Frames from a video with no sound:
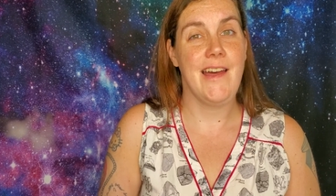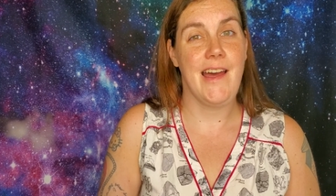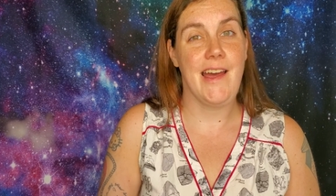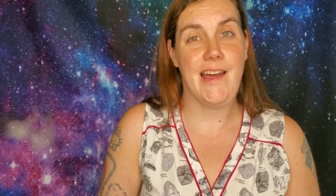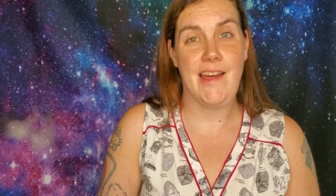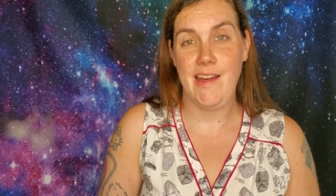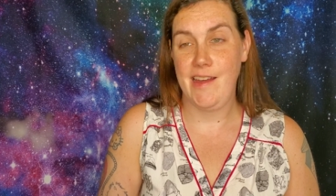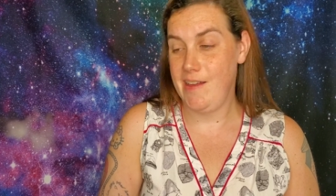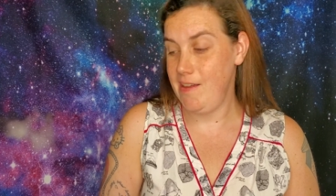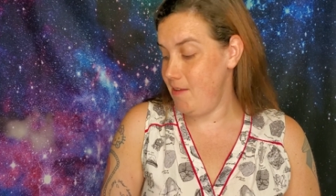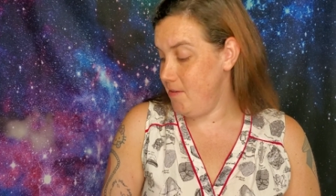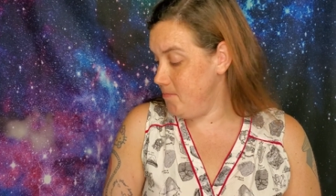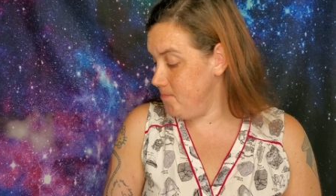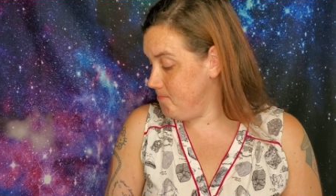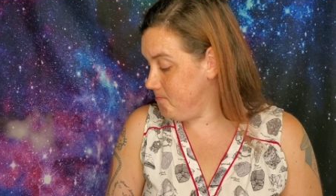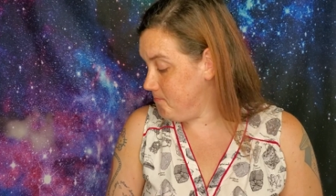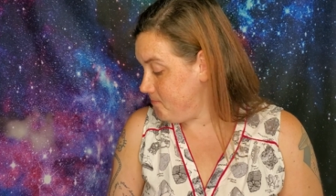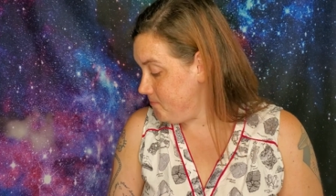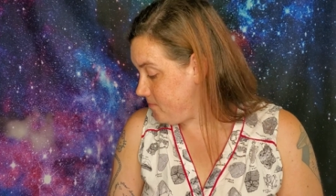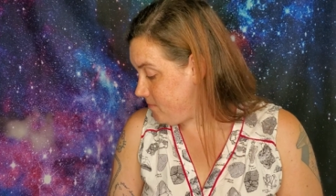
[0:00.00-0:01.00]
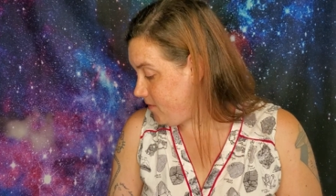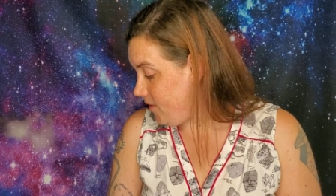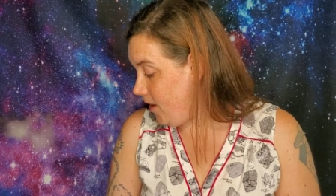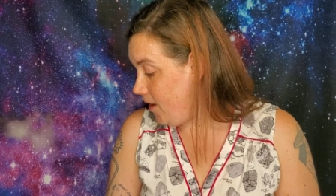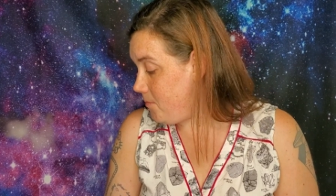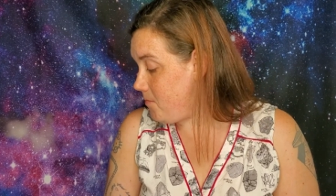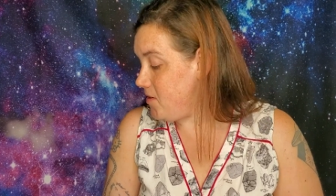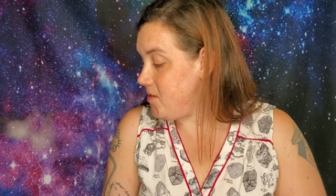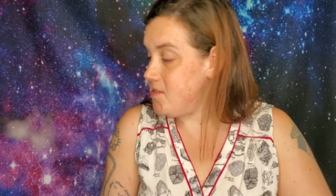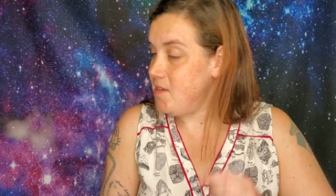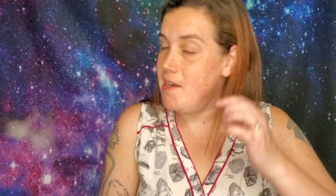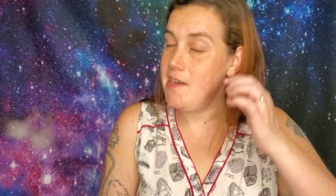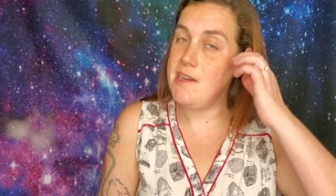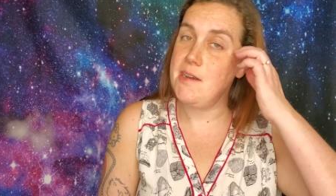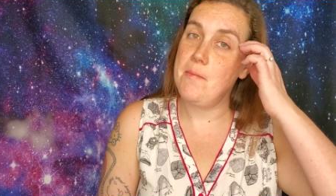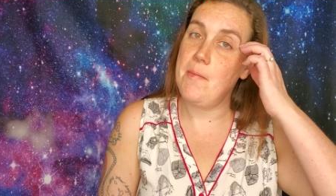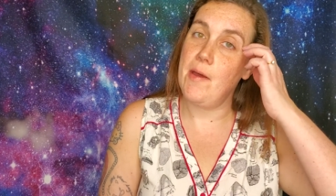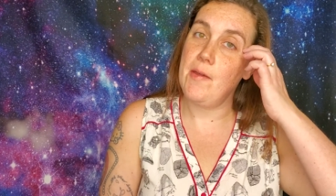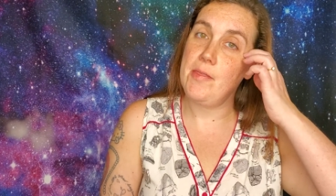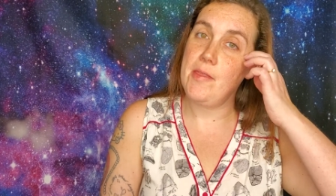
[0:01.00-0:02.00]
um, I'm excited
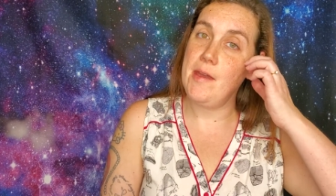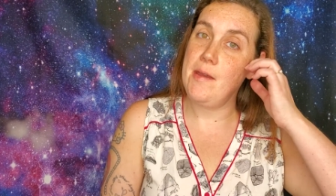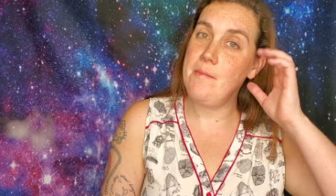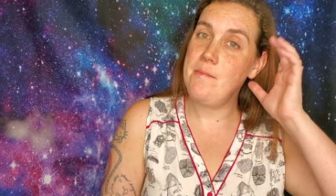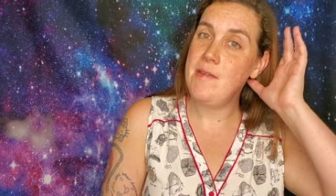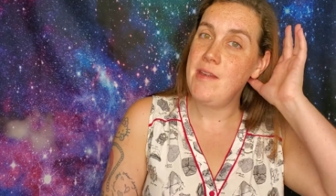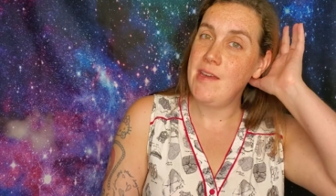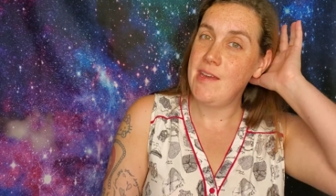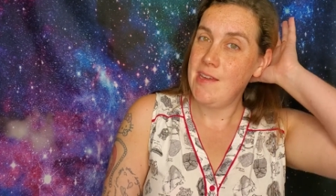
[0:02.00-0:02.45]
about them.